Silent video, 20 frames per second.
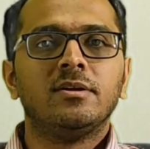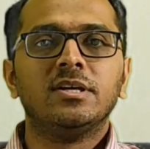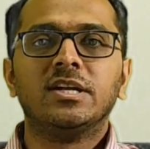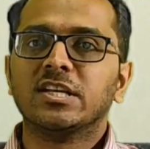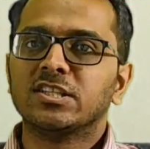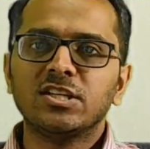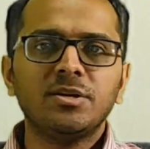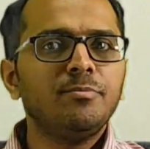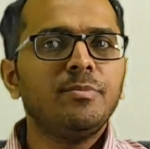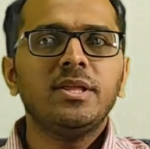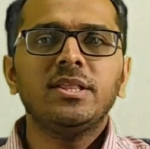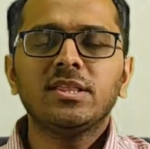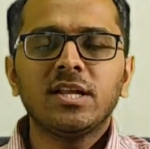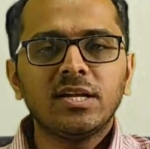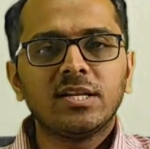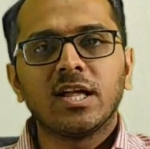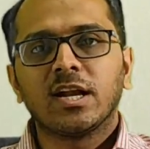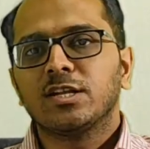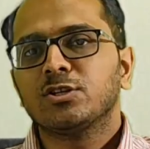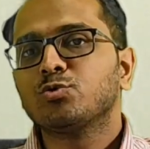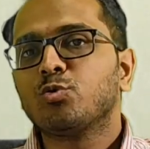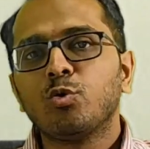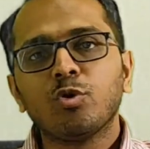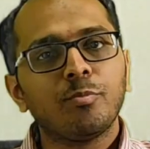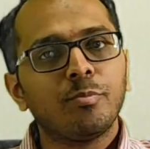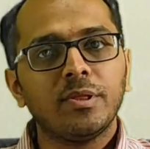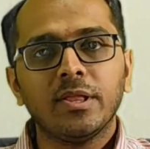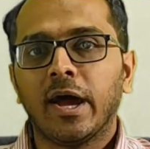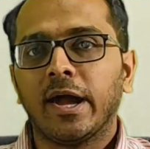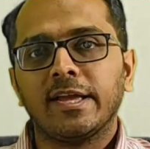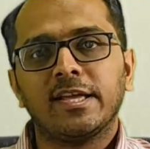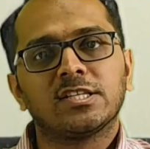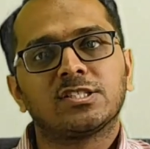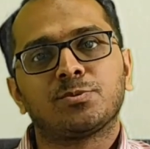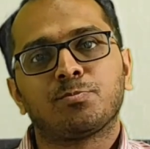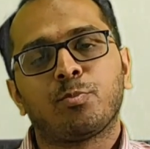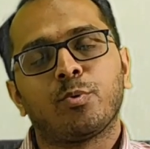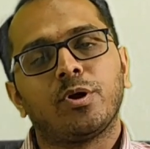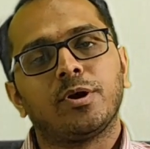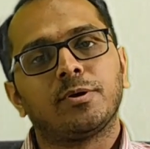doesn't mean that is going to be the highest
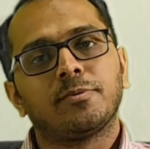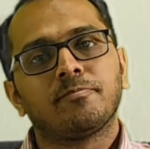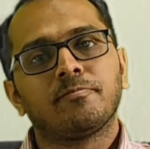point.